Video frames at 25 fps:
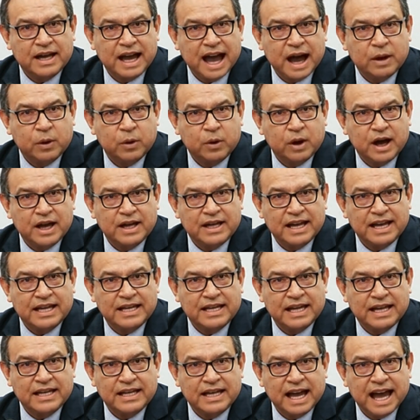and
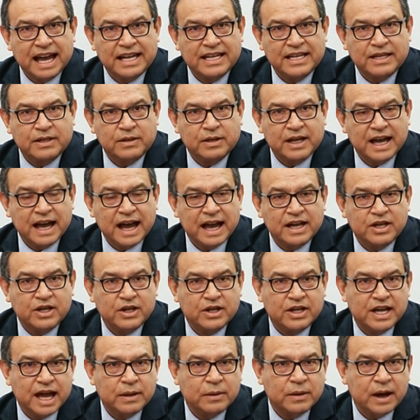weakening the
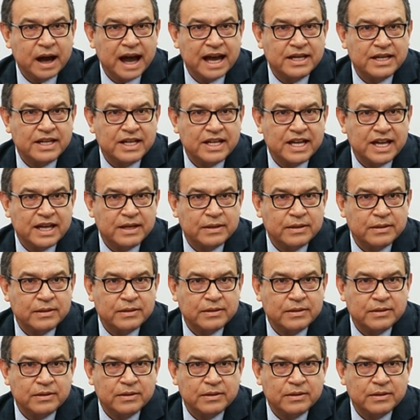classification capacity.